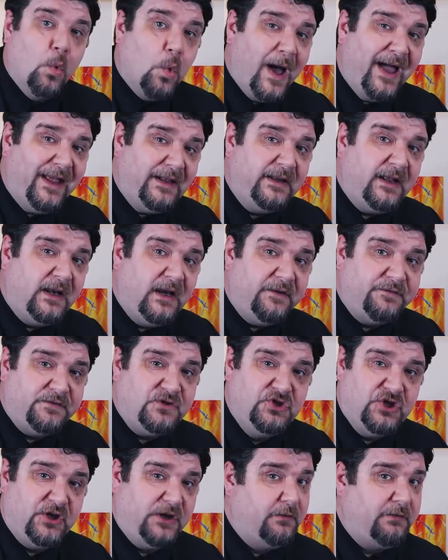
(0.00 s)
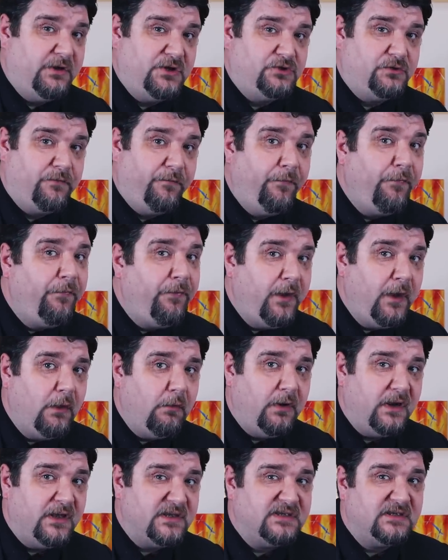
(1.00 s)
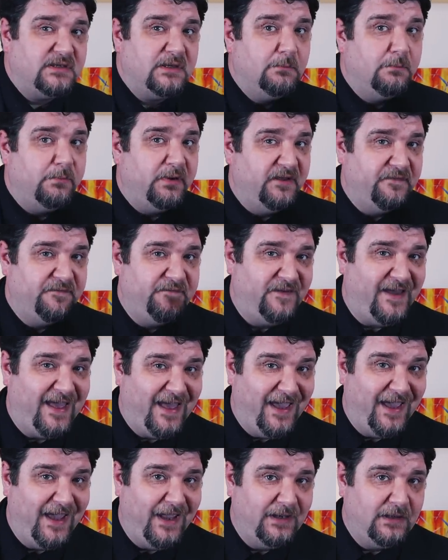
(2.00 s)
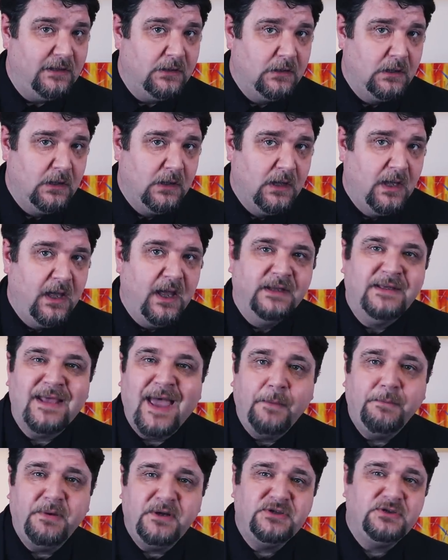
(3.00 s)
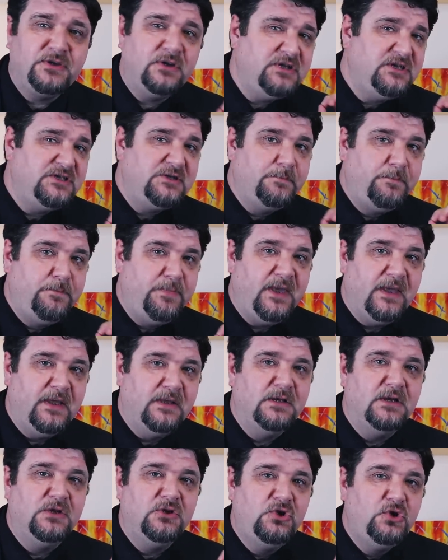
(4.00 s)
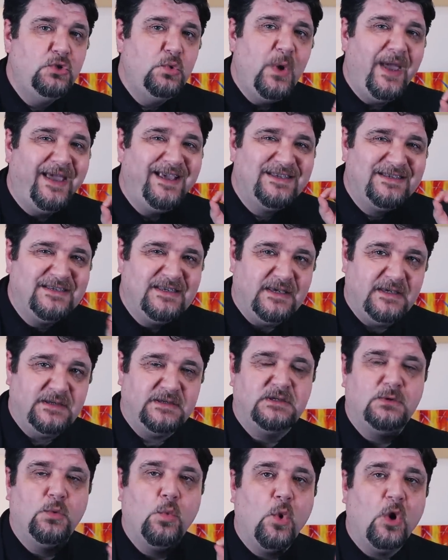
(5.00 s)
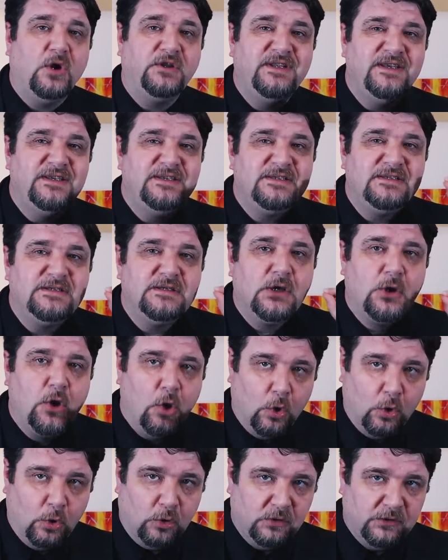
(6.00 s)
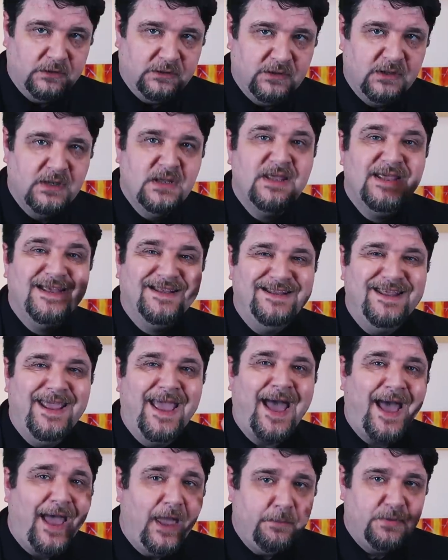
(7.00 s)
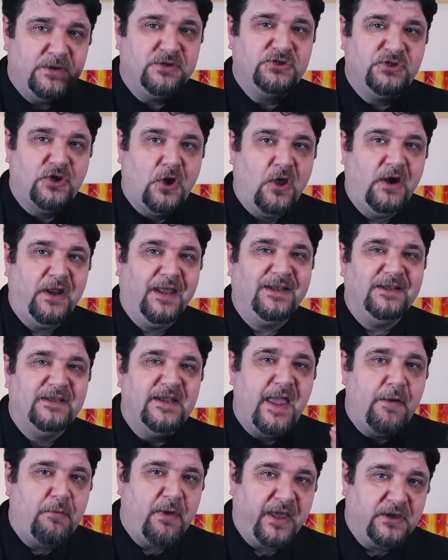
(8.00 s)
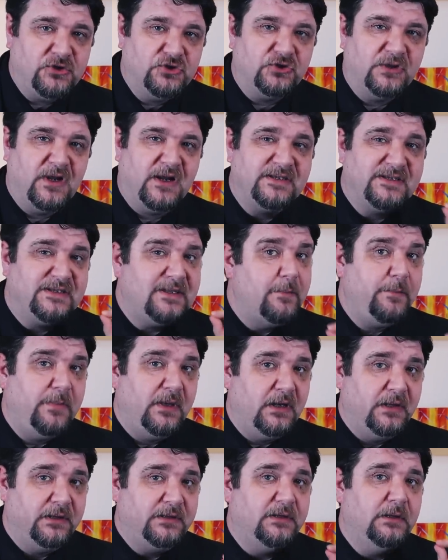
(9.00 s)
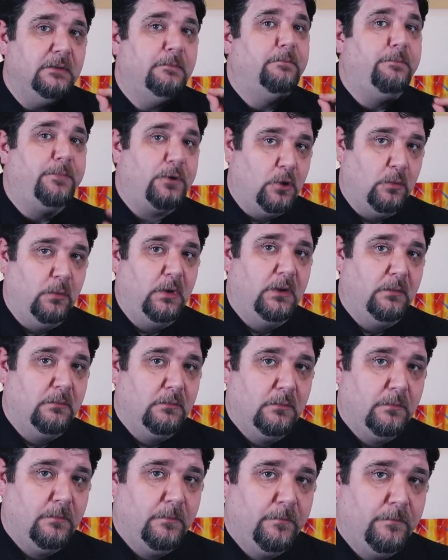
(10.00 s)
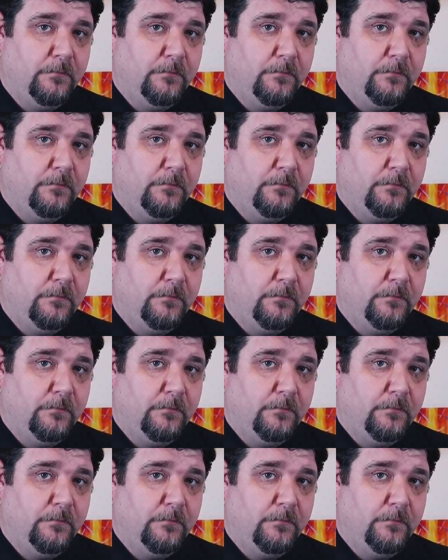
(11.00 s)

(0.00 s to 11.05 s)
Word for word: While the lift generation theory is simplified, At hypersonic speed do exist what is called the hypersonic directional stability problem.